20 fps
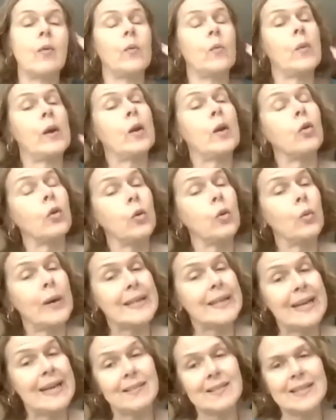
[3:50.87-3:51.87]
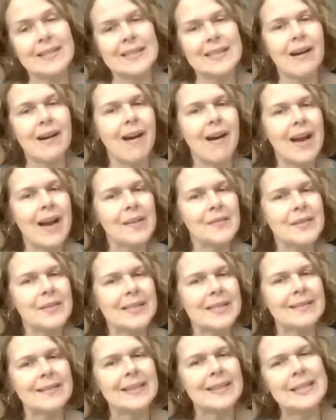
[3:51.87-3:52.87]
went all the way down to St Ives
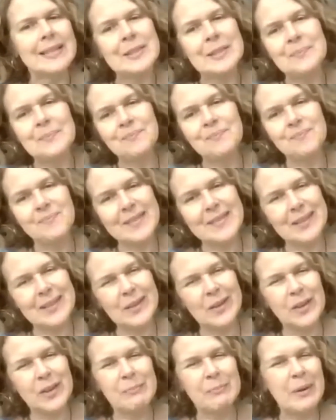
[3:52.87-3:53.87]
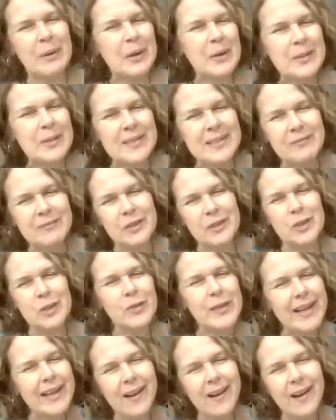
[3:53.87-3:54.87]
and got the boat for
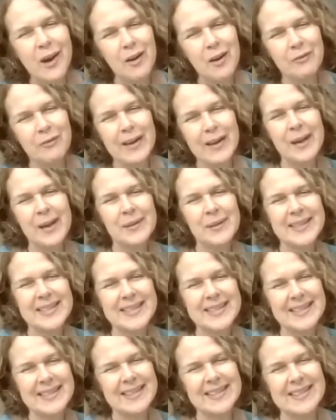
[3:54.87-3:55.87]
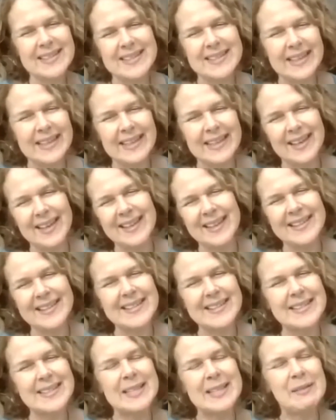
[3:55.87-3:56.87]
3.5 hours to the Scilly
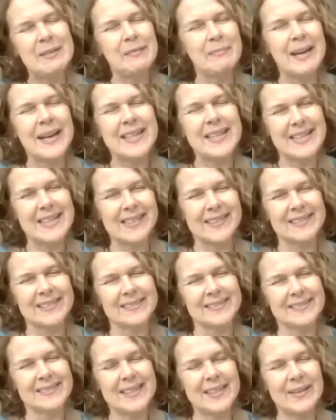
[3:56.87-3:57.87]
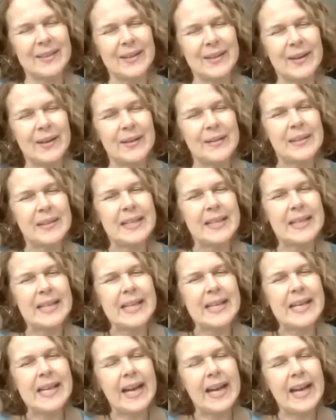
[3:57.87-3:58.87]
Isles, it seemed magical, you know.
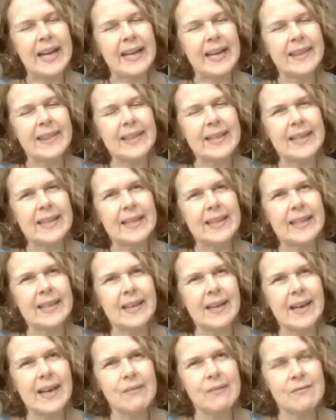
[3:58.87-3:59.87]
And I think I